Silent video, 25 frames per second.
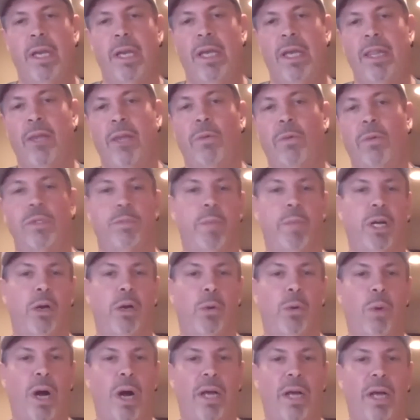There was
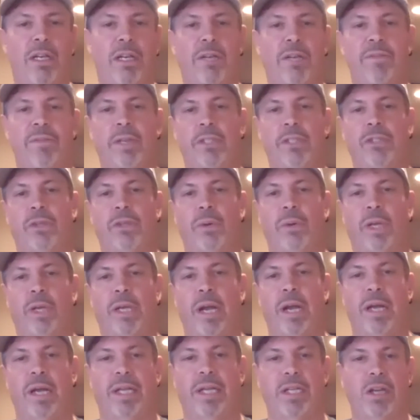marijuana events going
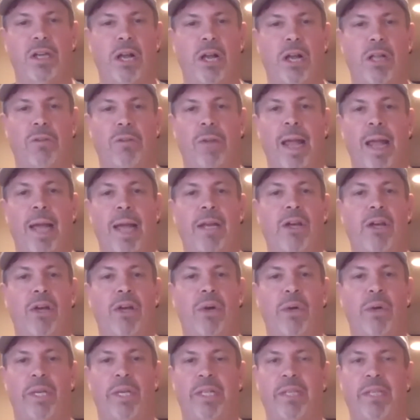on in Colorado
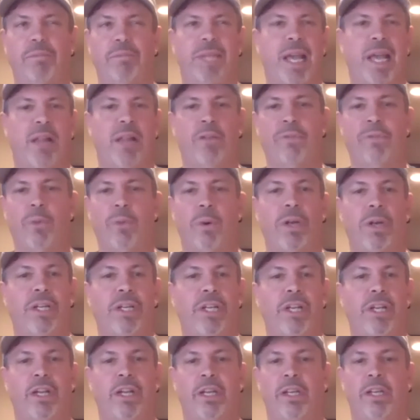and in
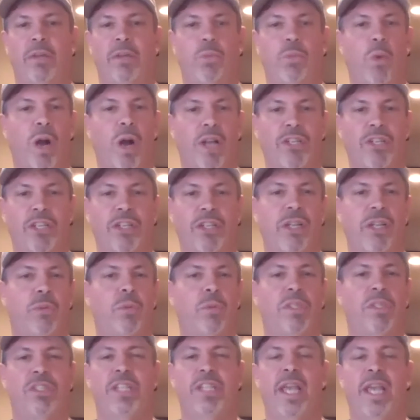California and in Washington with
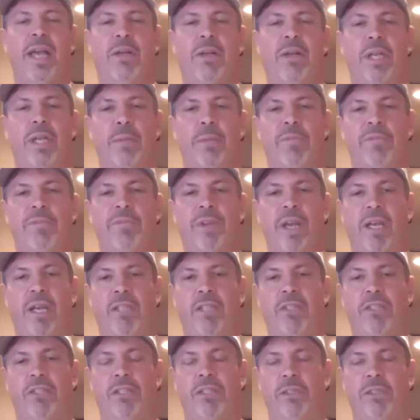Seattle Hemp
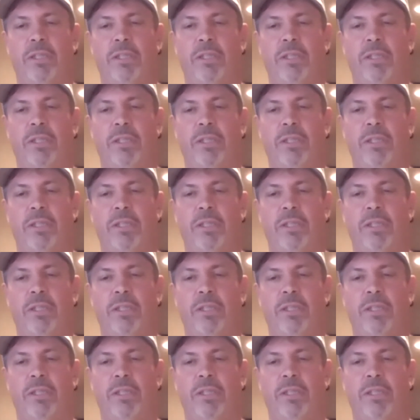Fest.